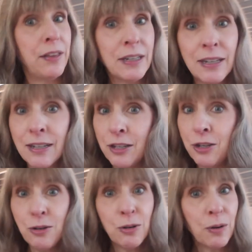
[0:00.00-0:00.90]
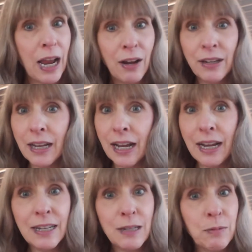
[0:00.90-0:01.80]
This is new ground,
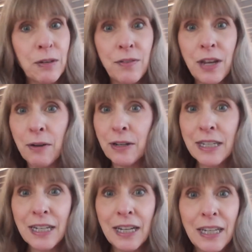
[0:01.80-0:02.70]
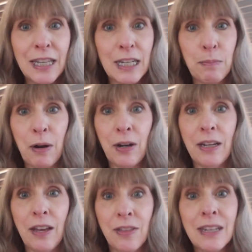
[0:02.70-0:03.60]
guys. We have never studied this part
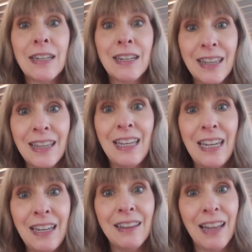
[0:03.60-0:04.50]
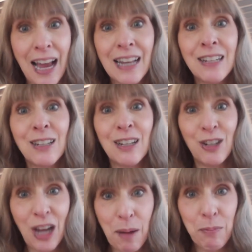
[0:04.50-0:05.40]
yet. This is the last
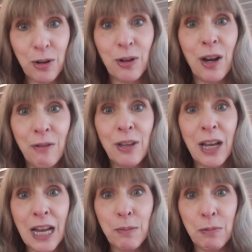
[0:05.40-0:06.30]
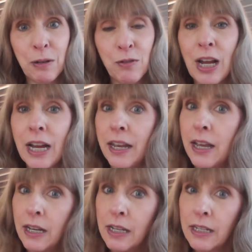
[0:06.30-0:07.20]
chapter of the Gospel of John.
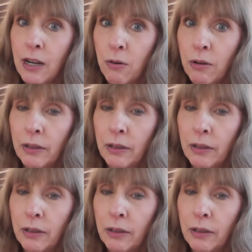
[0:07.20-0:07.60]
So